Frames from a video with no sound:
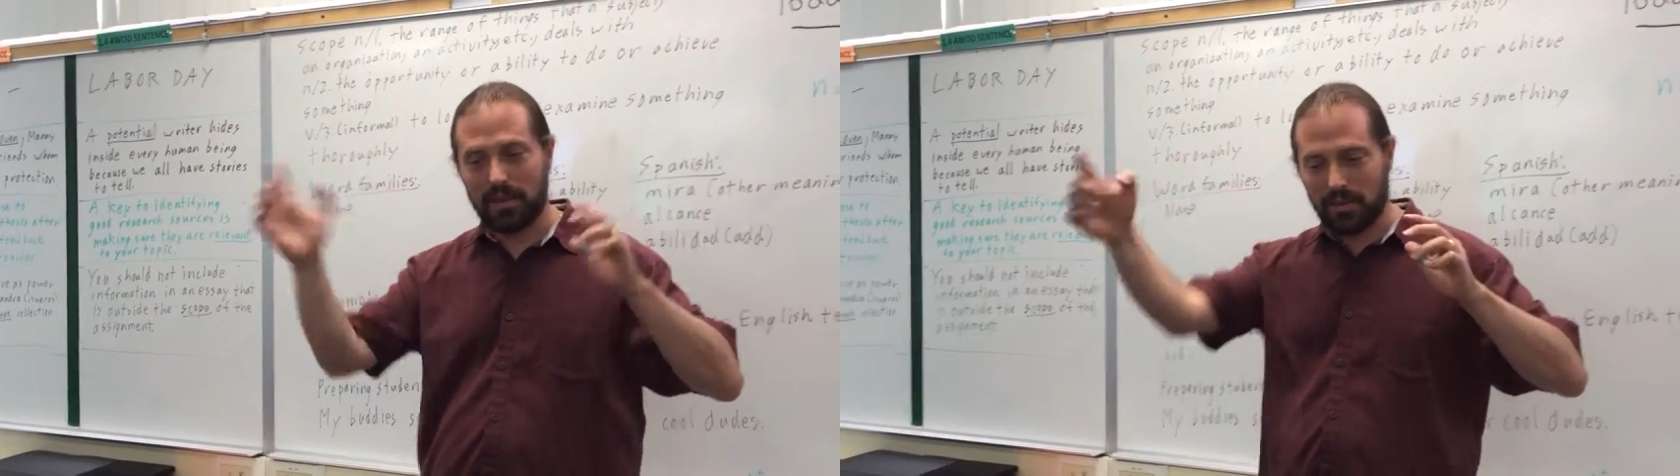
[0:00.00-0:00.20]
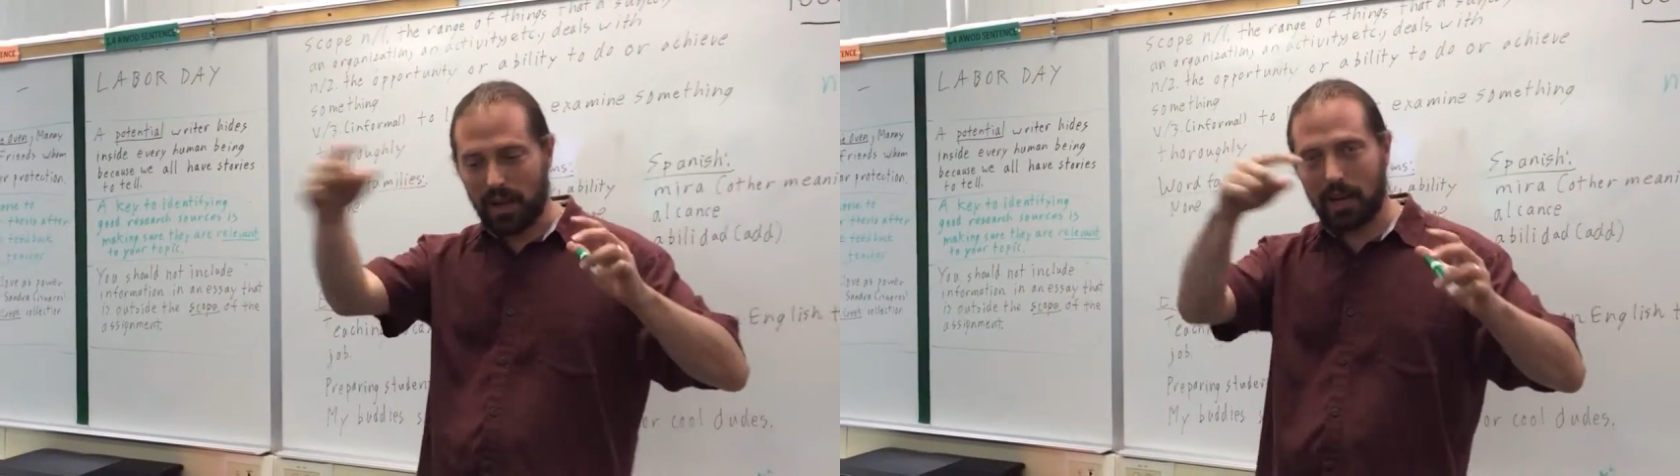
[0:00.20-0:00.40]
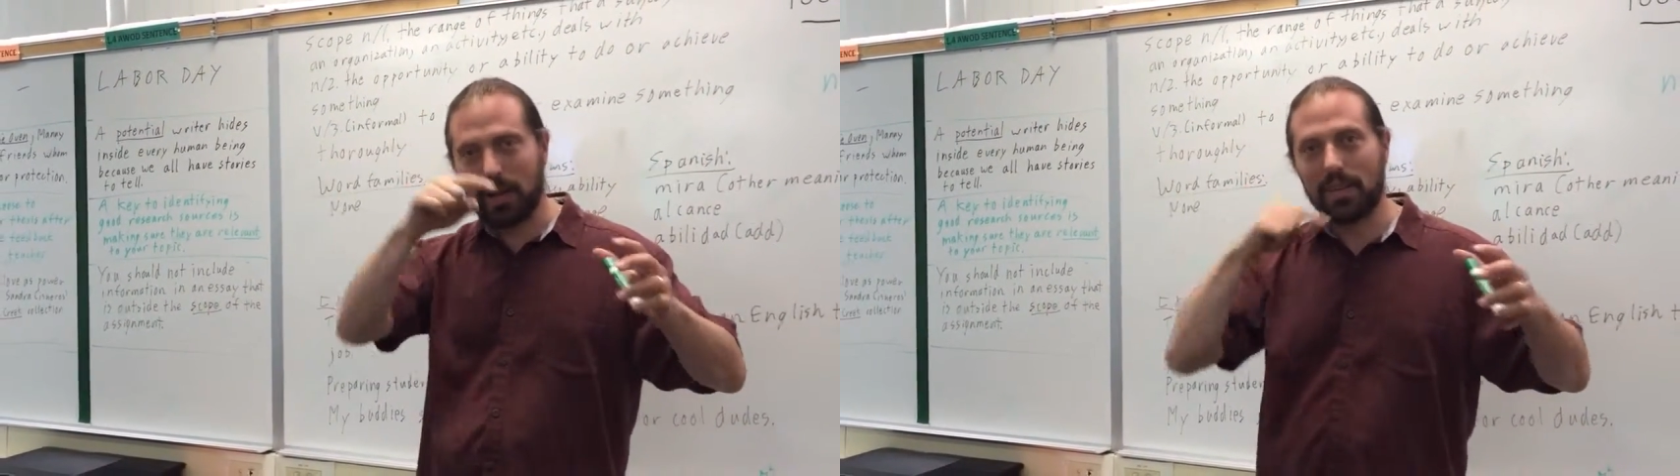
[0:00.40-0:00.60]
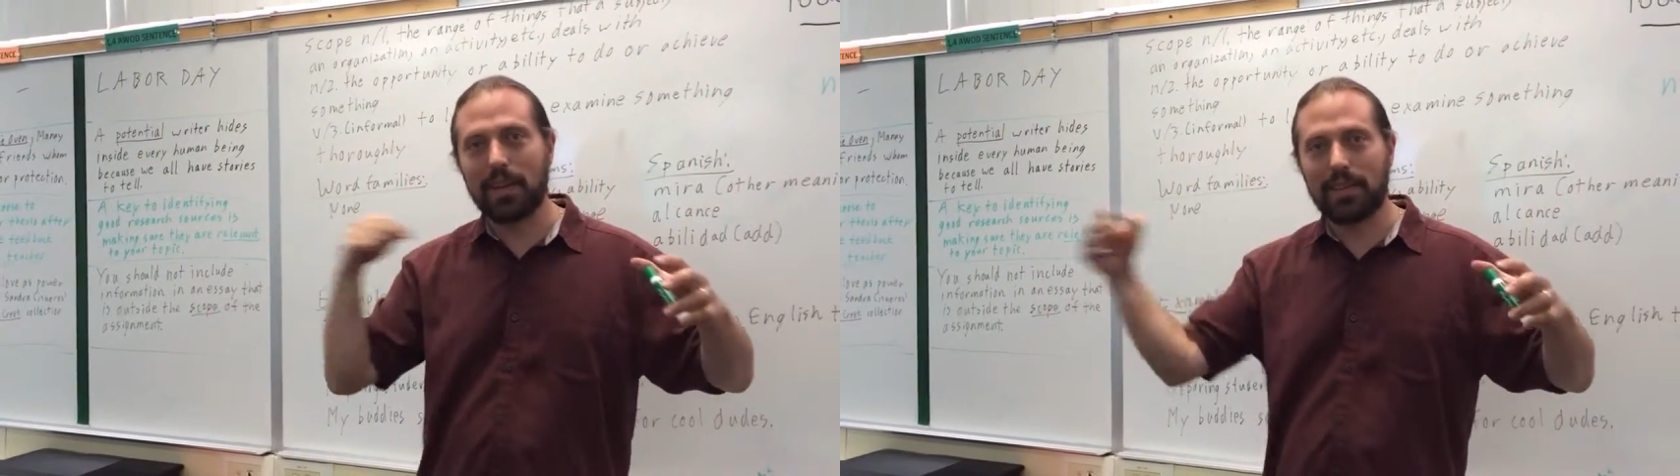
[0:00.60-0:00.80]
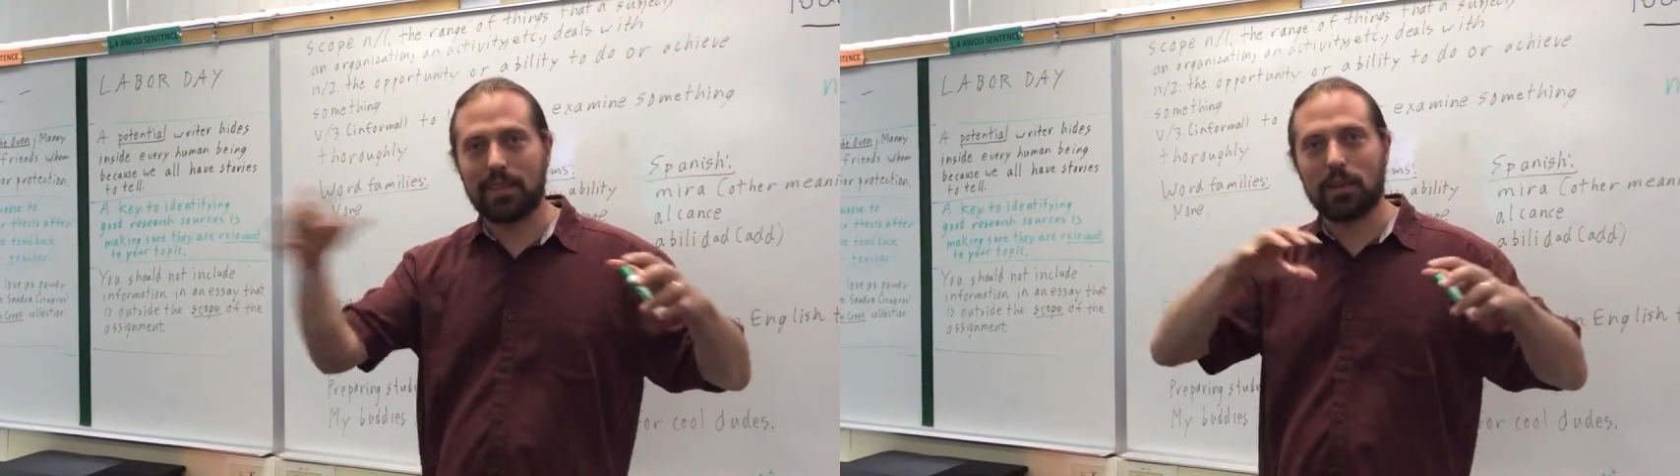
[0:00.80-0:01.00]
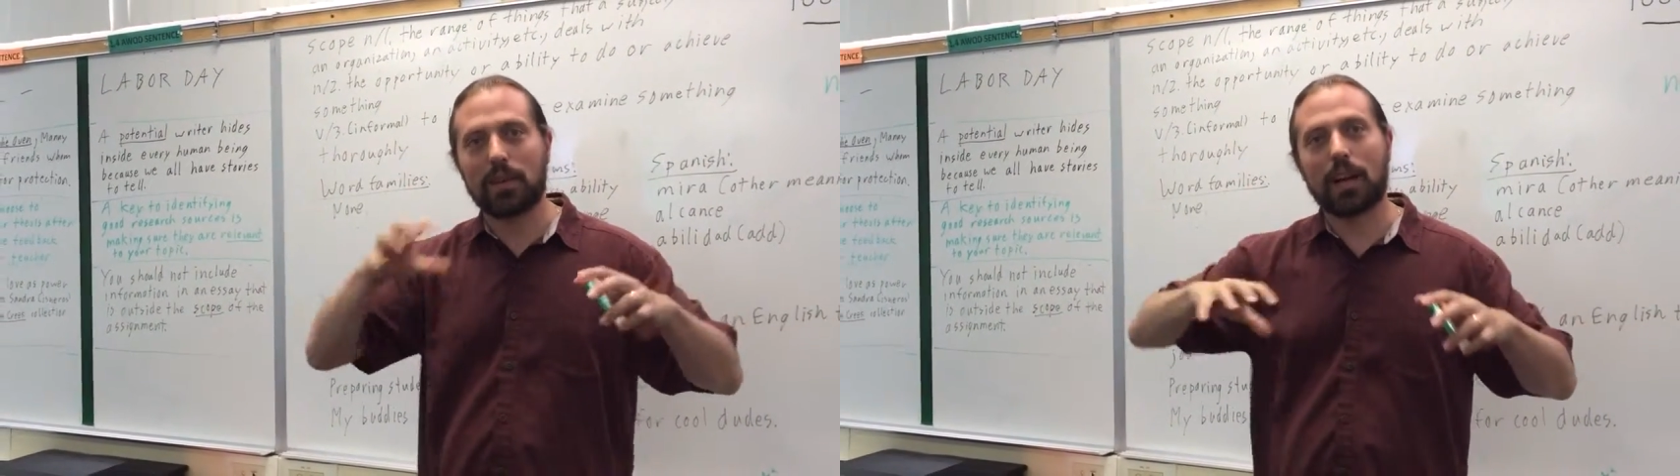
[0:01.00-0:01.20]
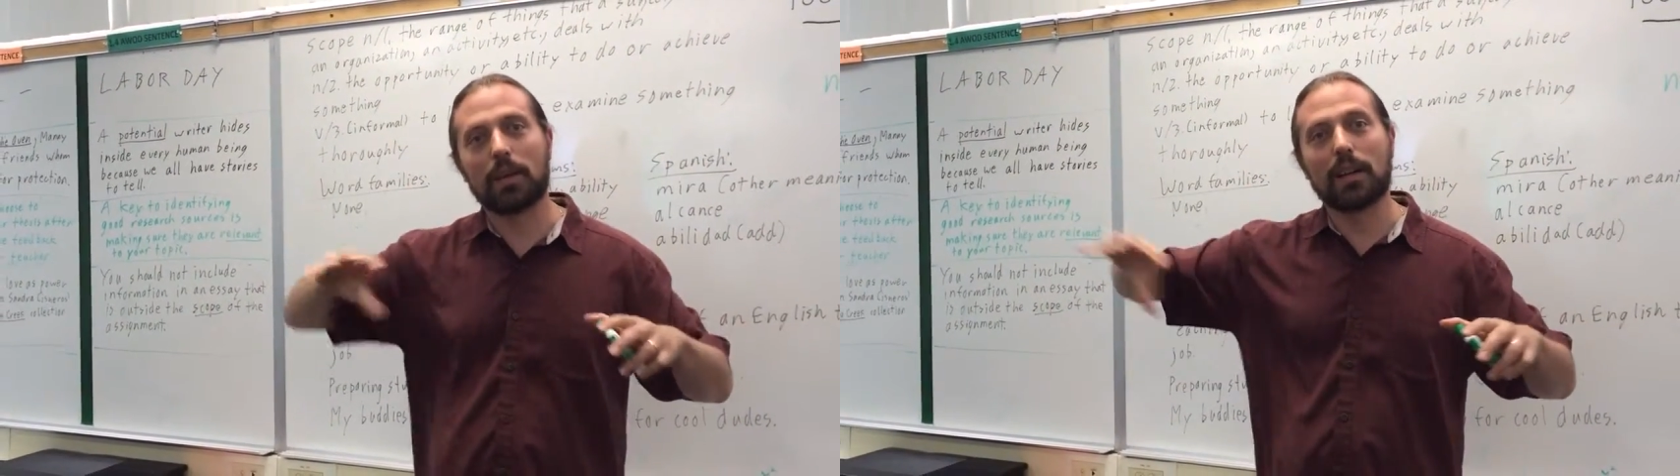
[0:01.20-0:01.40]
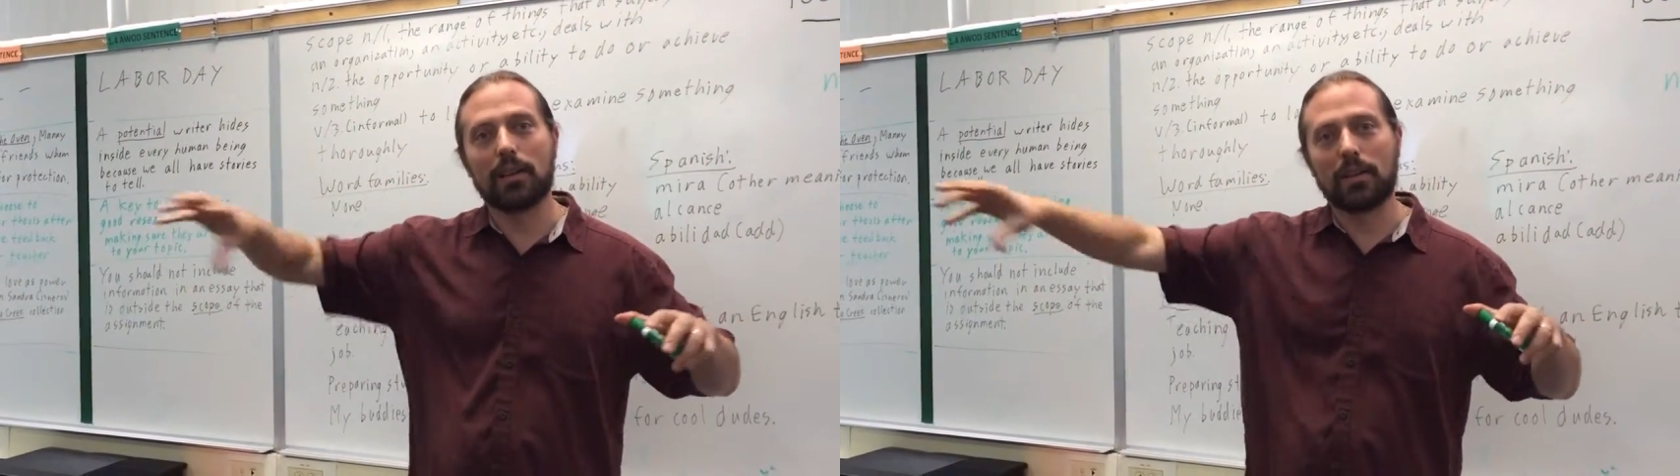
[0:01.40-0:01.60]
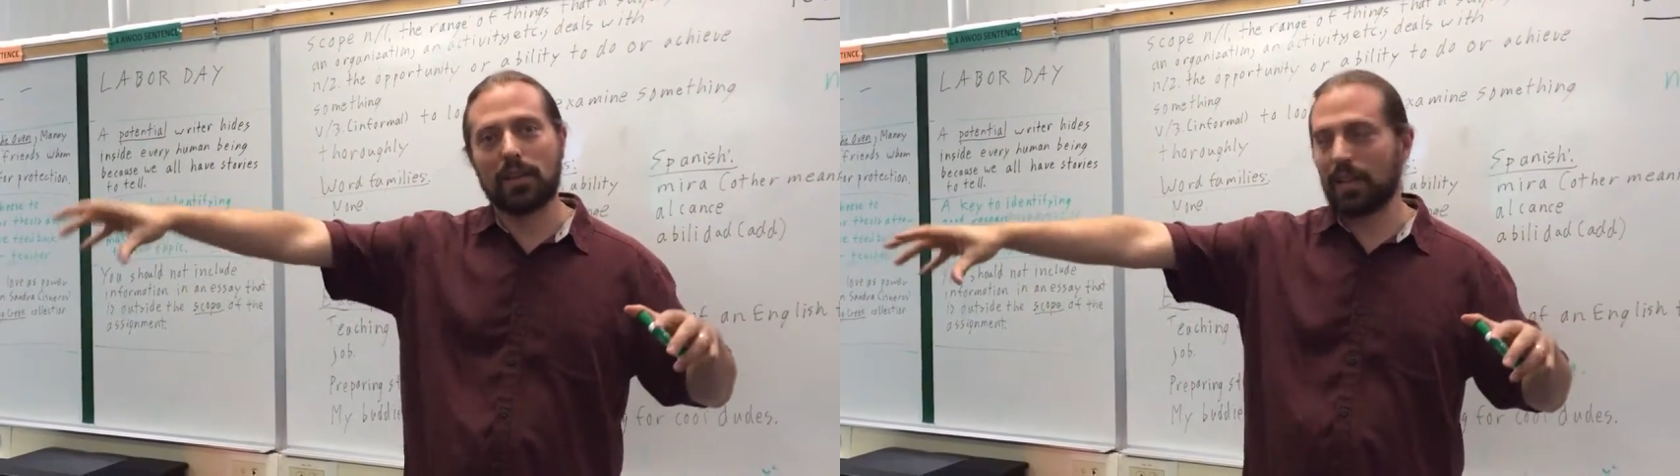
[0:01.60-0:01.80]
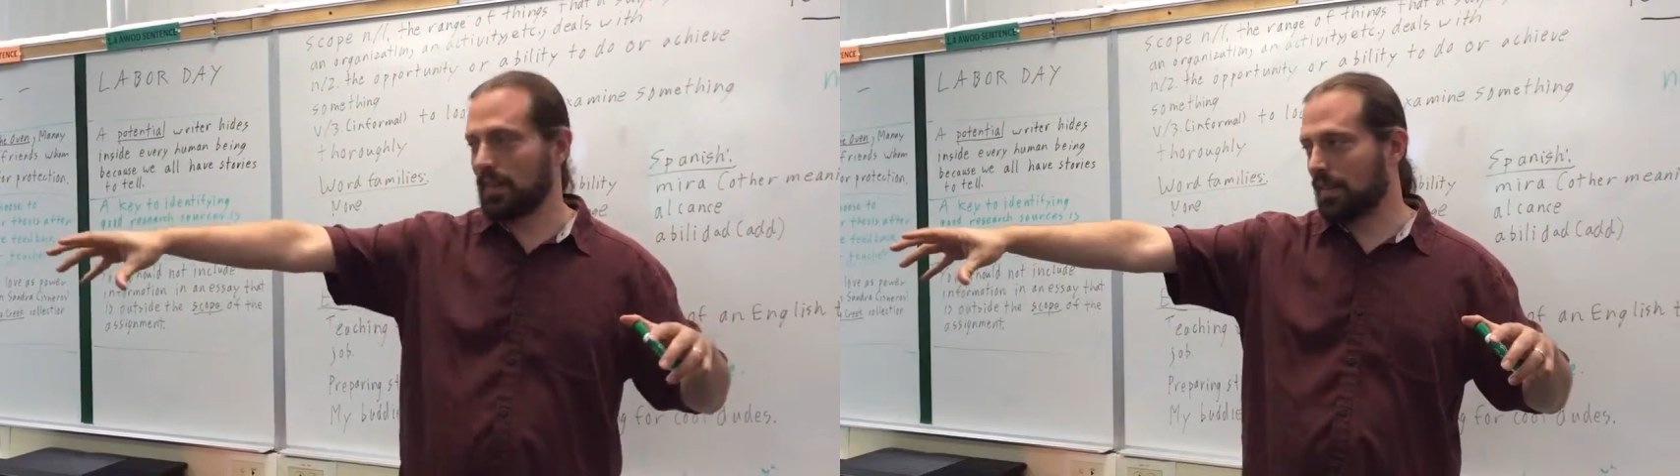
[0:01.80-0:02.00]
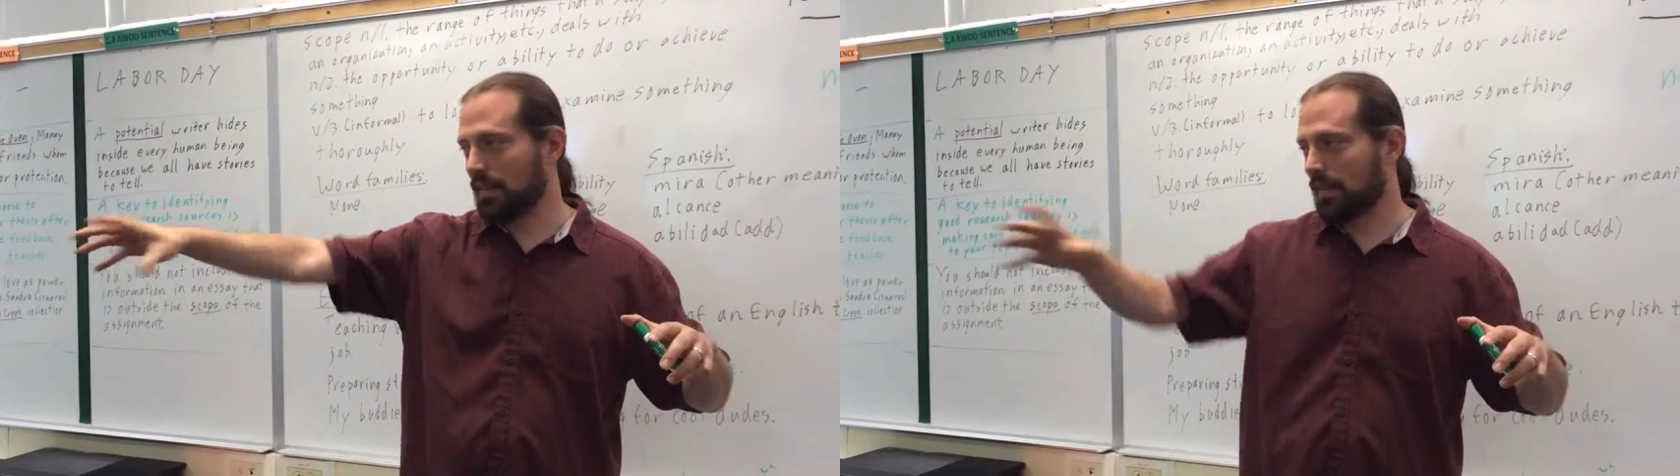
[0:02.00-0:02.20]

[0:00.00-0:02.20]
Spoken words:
You talk about this, don't talk about other things.